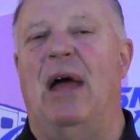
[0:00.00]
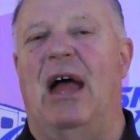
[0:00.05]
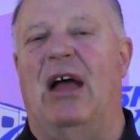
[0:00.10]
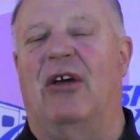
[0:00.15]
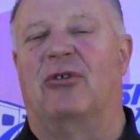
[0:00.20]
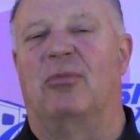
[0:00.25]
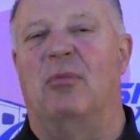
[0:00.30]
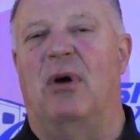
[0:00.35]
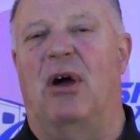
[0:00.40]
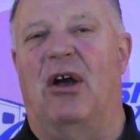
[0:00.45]

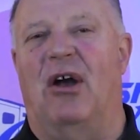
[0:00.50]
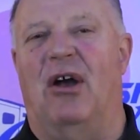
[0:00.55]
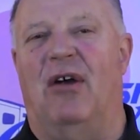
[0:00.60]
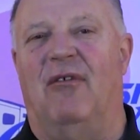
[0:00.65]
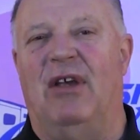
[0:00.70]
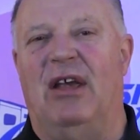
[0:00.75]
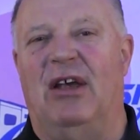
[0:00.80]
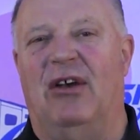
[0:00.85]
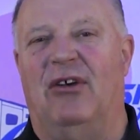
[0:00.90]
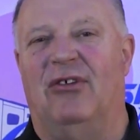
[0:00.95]
Smart
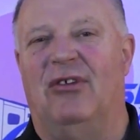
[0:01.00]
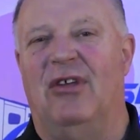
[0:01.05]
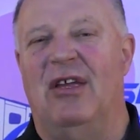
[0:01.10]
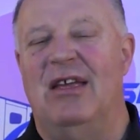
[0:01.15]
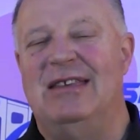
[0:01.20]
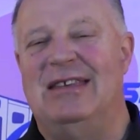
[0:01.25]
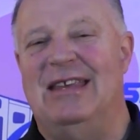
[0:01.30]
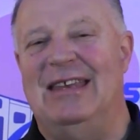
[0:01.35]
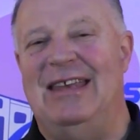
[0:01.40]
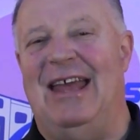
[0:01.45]

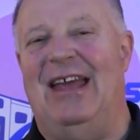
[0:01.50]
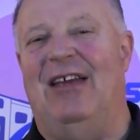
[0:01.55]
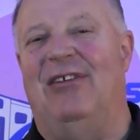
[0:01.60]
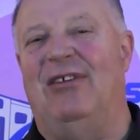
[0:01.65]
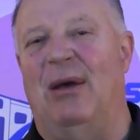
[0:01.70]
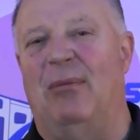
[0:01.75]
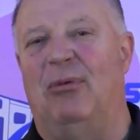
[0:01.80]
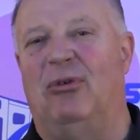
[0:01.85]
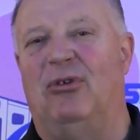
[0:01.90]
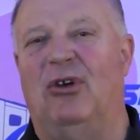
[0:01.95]
RVers. Today is
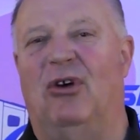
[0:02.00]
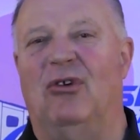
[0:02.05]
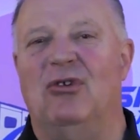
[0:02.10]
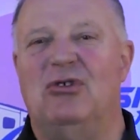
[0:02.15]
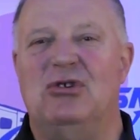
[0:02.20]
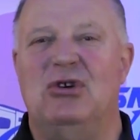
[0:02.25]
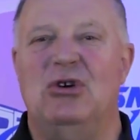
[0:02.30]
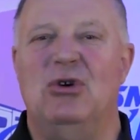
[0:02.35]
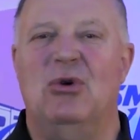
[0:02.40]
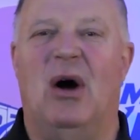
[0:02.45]
episode
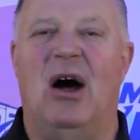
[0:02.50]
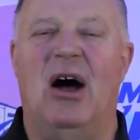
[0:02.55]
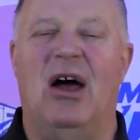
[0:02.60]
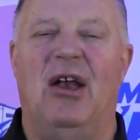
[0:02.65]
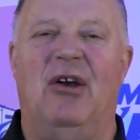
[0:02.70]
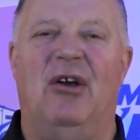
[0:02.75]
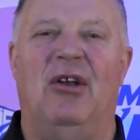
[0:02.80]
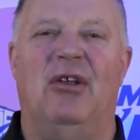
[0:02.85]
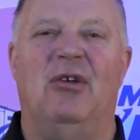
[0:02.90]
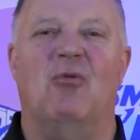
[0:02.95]

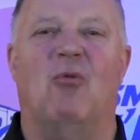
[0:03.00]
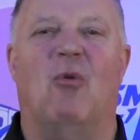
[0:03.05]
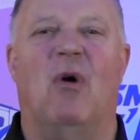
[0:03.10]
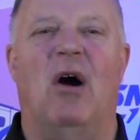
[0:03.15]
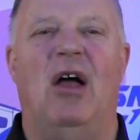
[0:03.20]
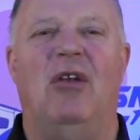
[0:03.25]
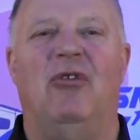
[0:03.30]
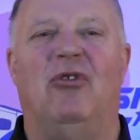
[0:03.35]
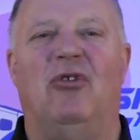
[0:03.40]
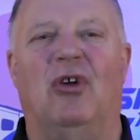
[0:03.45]

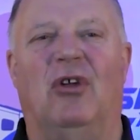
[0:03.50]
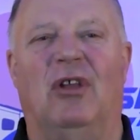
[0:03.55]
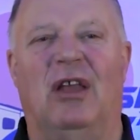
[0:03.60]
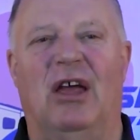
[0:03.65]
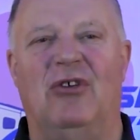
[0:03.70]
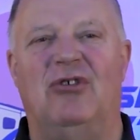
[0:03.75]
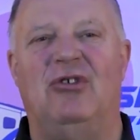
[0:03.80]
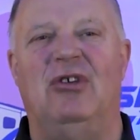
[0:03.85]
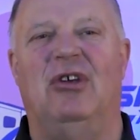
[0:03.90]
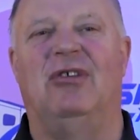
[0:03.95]
201, so
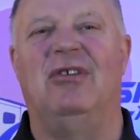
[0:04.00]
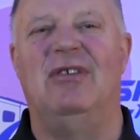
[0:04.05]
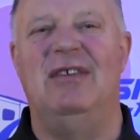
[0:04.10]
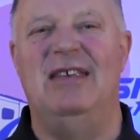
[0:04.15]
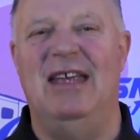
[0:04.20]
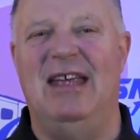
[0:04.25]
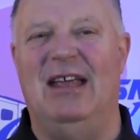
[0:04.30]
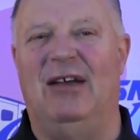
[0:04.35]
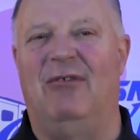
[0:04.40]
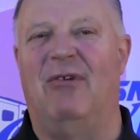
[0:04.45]
let's just
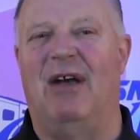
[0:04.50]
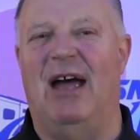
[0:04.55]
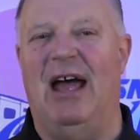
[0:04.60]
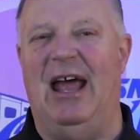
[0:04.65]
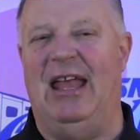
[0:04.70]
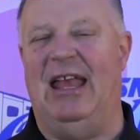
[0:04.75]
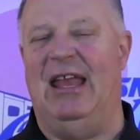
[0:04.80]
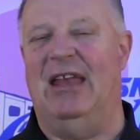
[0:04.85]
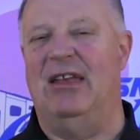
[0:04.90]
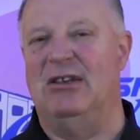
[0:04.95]
dig
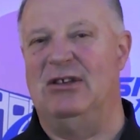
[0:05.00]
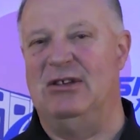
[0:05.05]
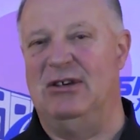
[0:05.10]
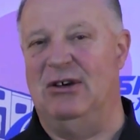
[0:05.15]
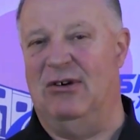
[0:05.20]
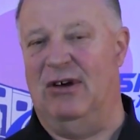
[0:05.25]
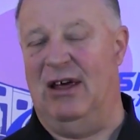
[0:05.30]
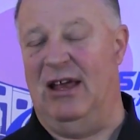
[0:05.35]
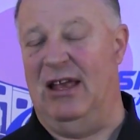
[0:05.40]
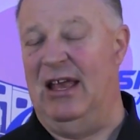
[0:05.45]
right
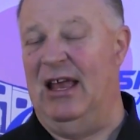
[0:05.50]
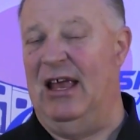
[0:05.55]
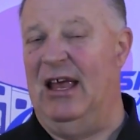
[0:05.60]
into it.